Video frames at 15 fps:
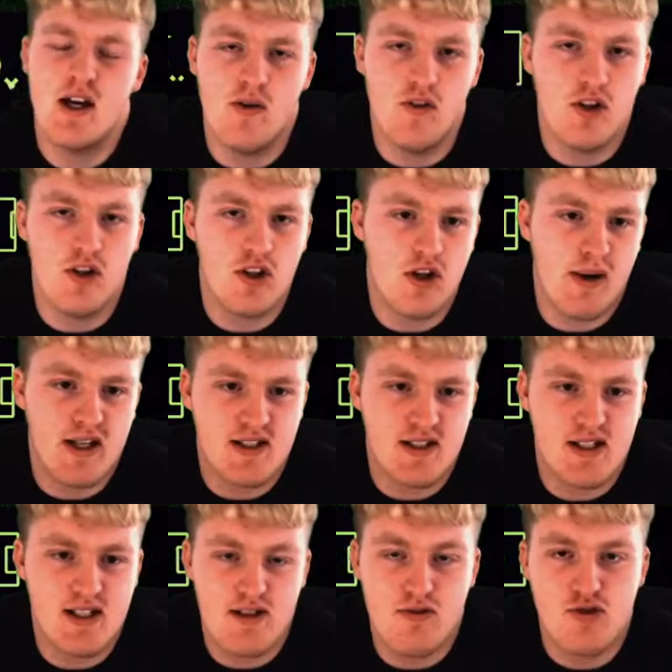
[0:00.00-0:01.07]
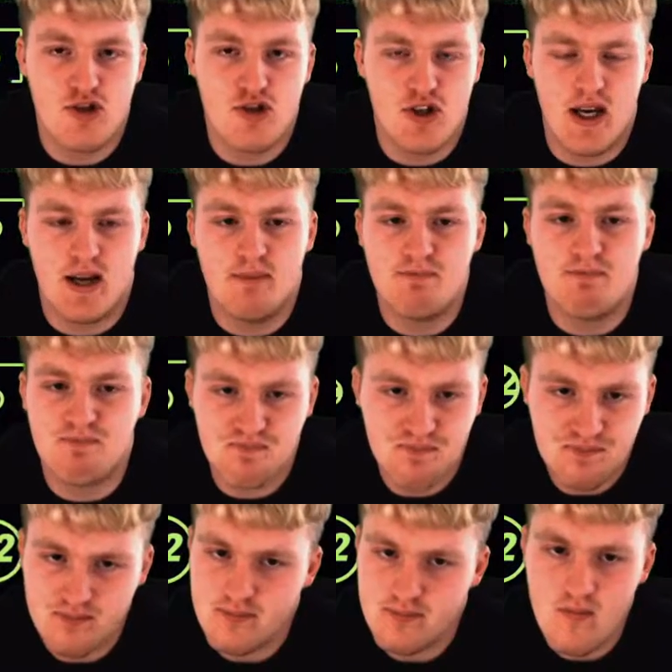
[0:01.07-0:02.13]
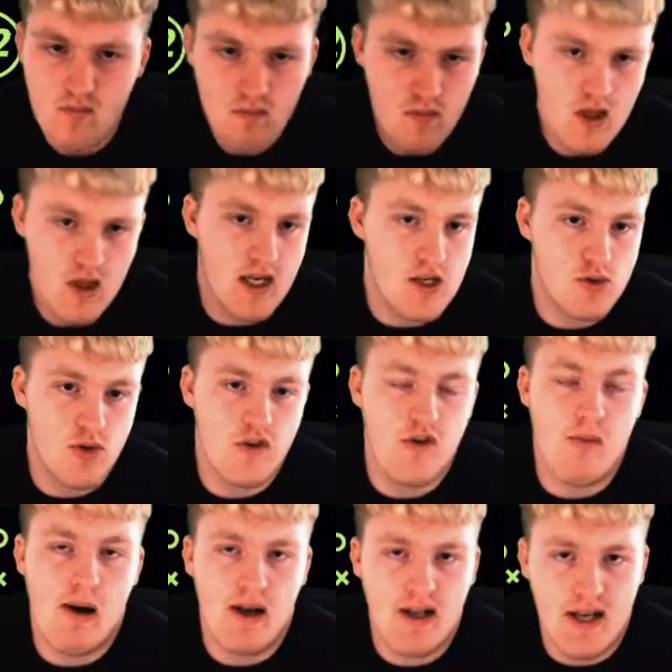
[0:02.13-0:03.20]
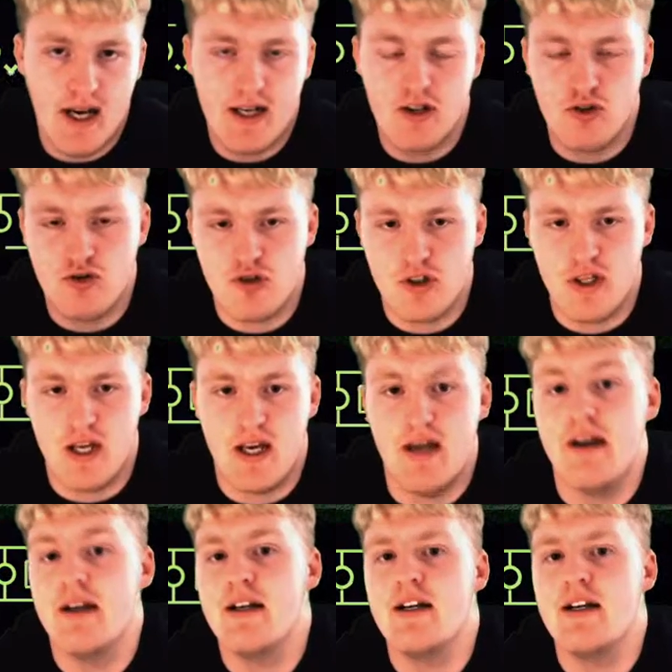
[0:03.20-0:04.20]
We've only got about 600-700k, and he's worth about 900k,